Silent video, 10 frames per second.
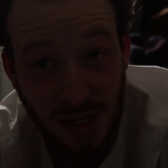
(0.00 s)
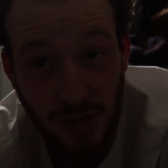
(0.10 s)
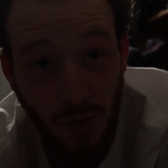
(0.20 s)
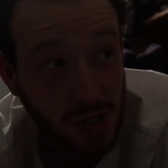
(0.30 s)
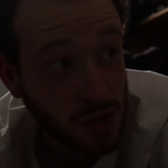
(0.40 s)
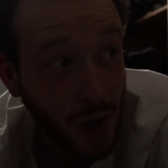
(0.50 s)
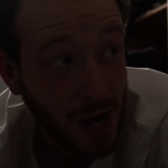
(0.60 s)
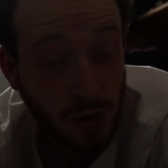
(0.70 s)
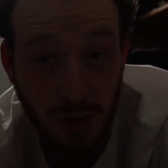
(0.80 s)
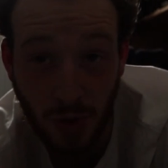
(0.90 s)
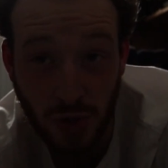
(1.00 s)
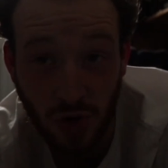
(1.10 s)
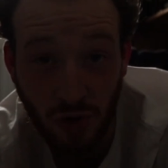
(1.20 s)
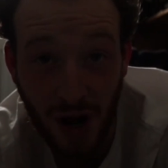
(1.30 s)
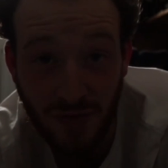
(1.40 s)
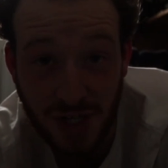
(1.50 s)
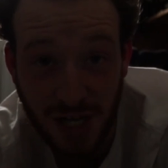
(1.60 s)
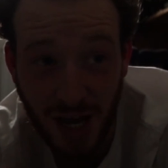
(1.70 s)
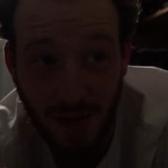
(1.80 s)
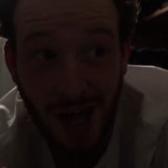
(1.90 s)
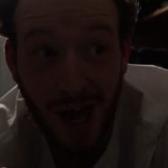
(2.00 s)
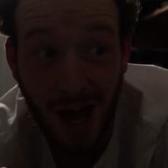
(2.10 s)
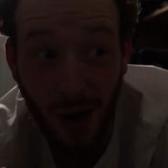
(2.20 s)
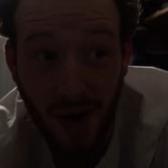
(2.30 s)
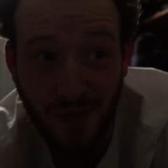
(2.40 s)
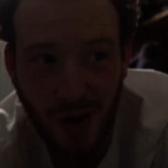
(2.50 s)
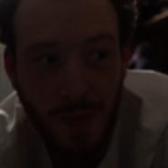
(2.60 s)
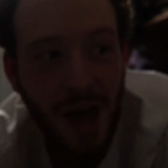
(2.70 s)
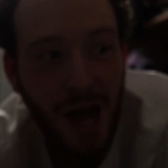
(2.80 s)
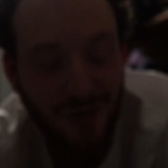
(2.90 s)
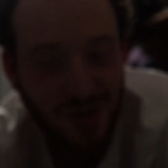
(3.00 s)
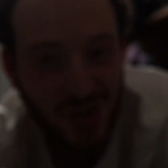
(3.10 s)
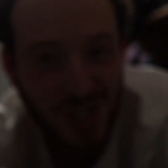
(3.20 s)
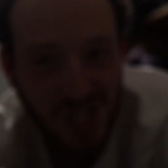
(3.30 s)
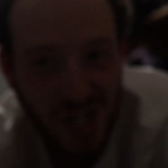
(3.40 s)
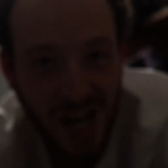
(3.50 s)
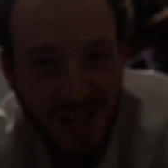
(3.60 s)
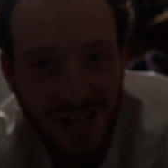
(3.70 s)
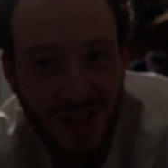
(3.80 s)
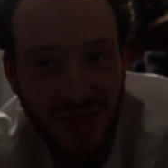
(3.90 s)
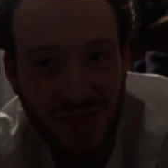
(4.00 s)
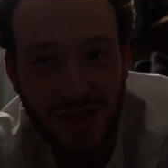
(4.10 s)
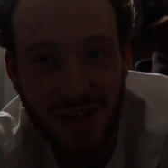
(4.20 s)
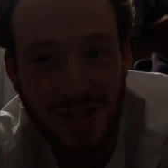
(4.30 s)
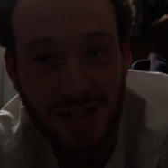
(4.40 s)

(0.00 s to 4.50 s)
it, which is why it was supposed to arrive today. However, I've just checked the